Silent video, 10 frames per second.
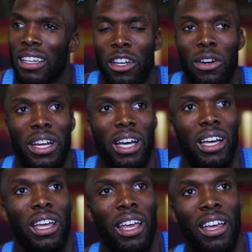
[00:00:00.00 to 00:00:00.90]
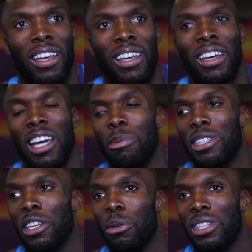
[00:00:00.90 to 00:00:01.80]
You know what, I've been
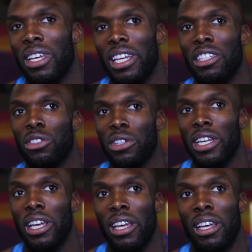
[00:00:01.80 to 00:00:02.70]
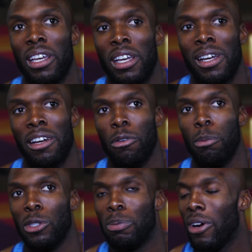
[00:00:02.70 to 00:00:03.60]
dealing with the injury for
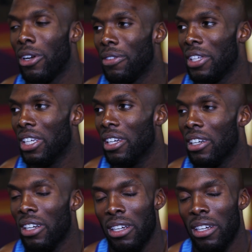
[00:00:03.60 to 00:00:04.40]
most part of the year.